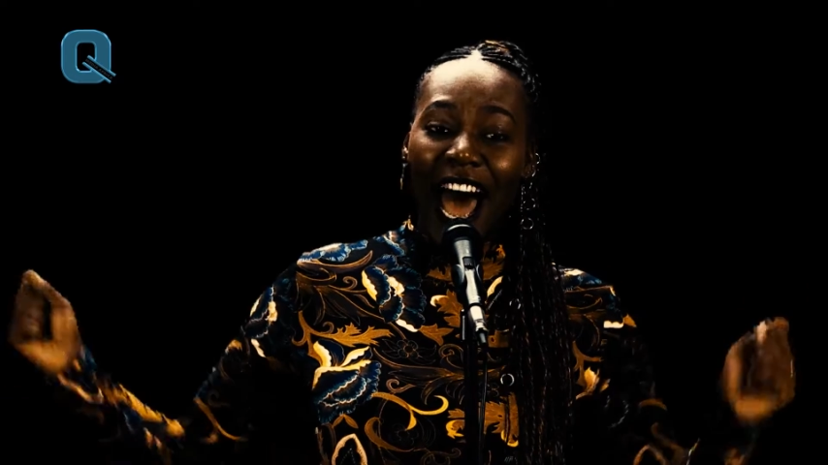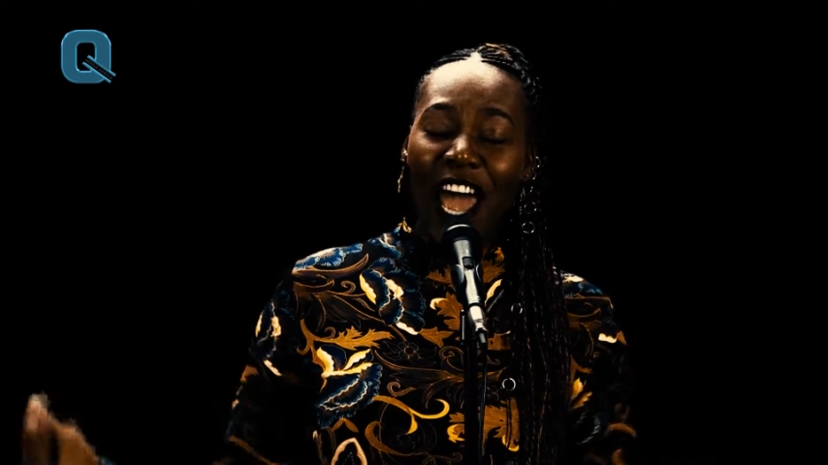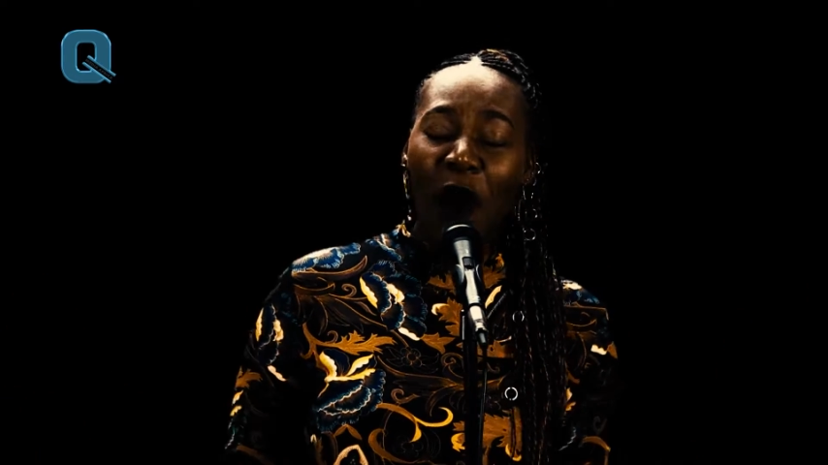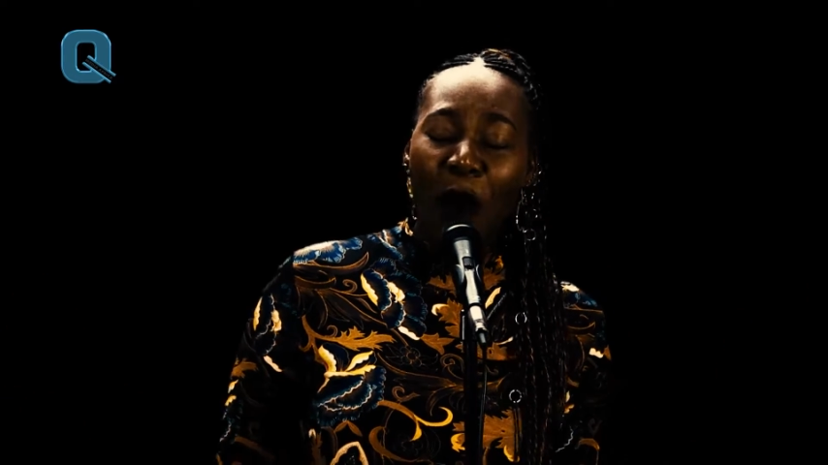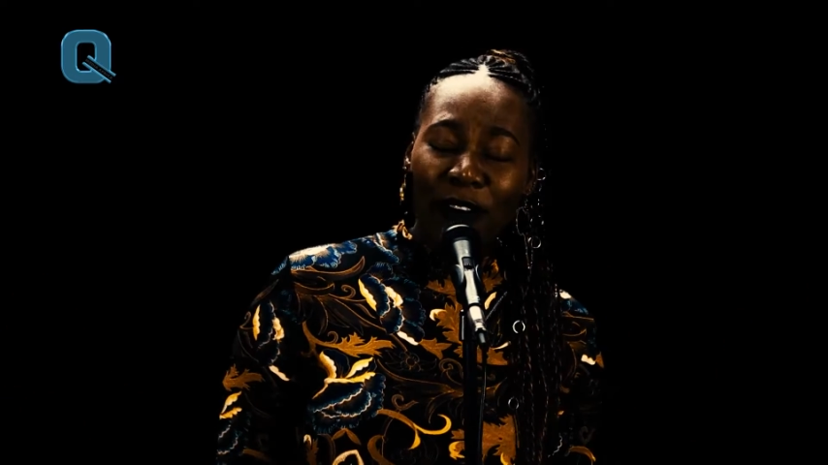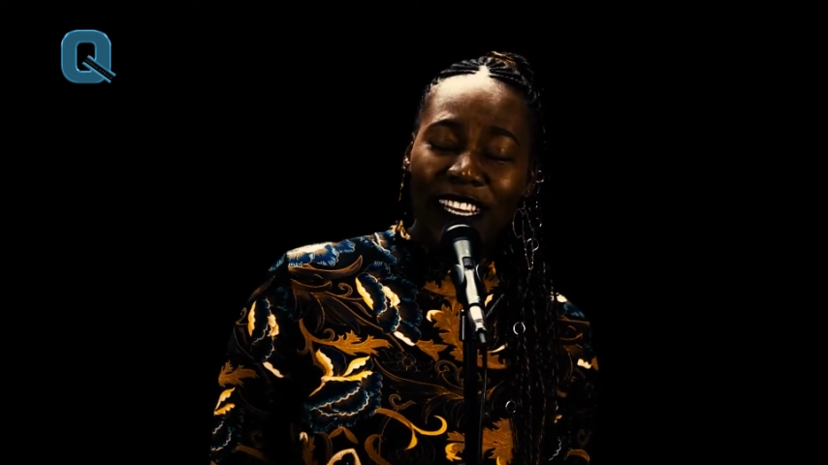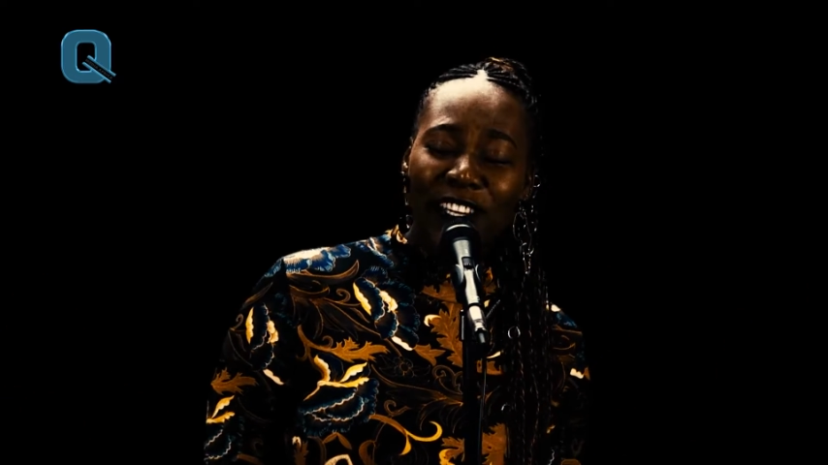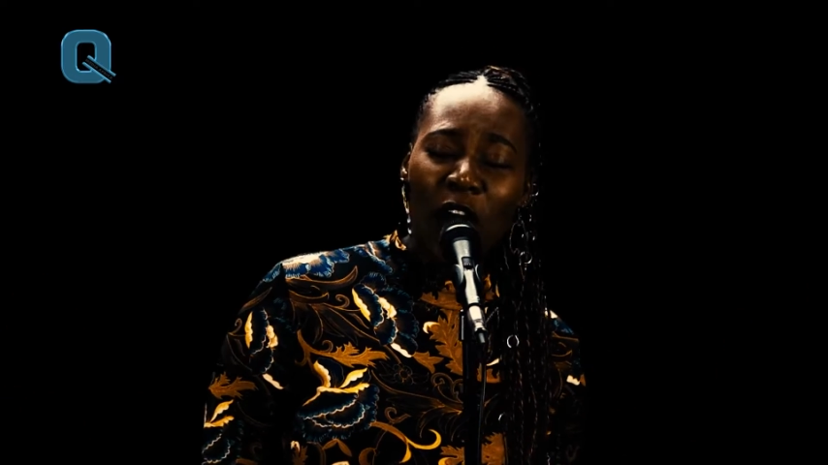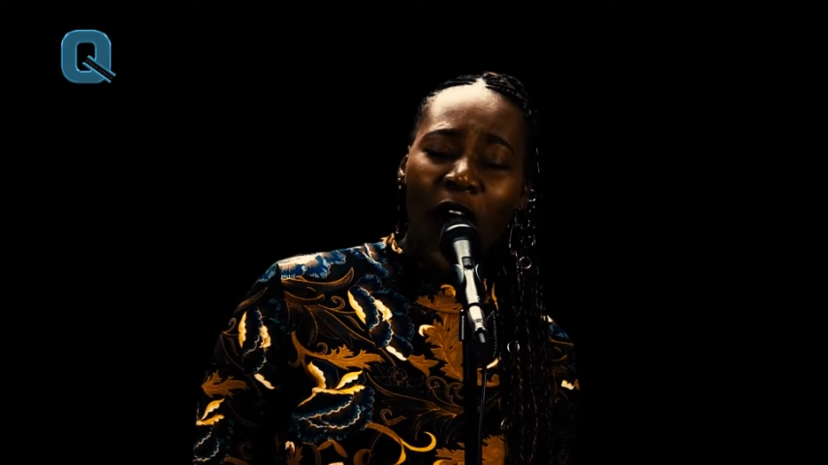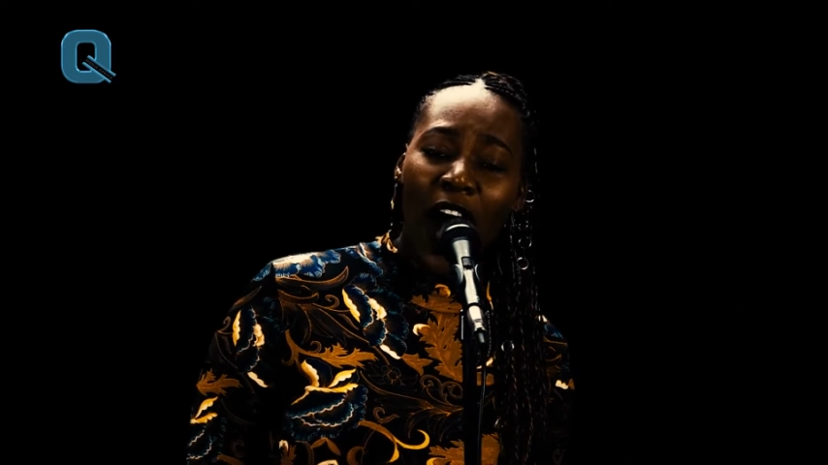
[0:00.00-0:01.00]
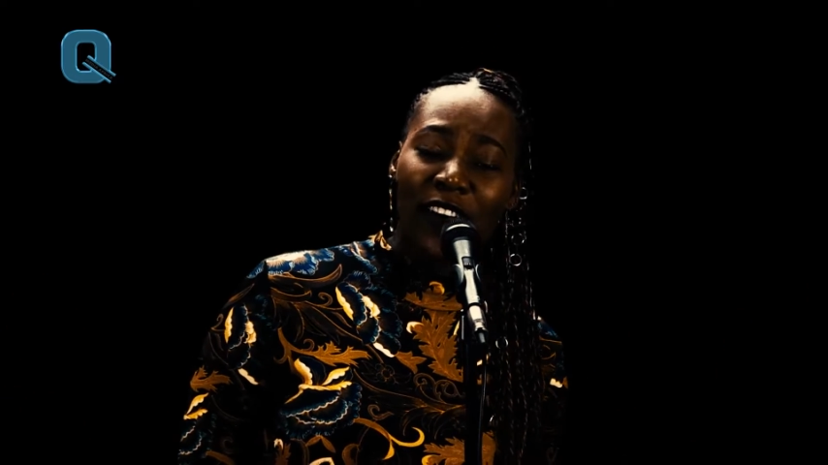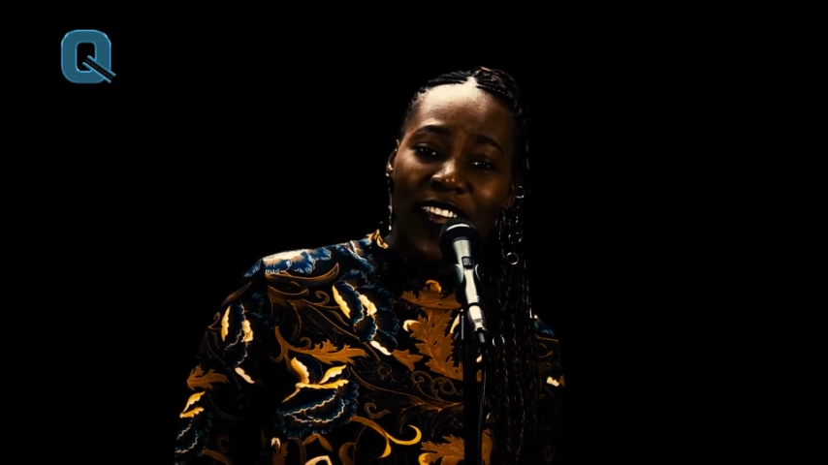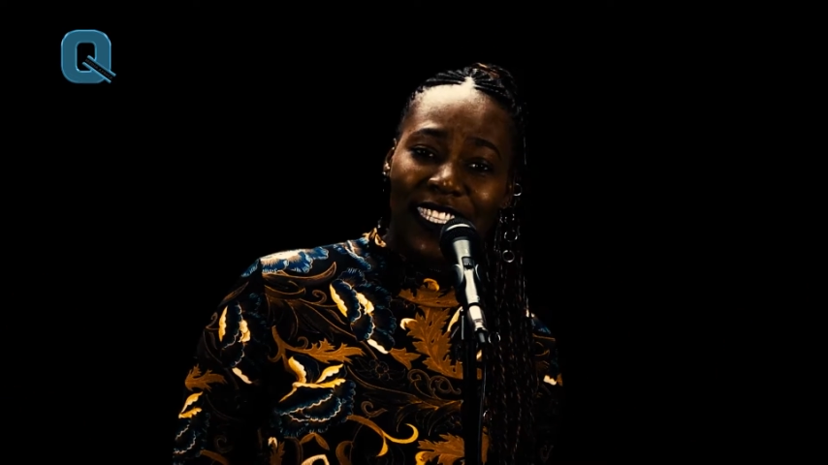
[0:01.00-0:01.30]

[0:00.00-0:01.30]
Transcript: I only know how to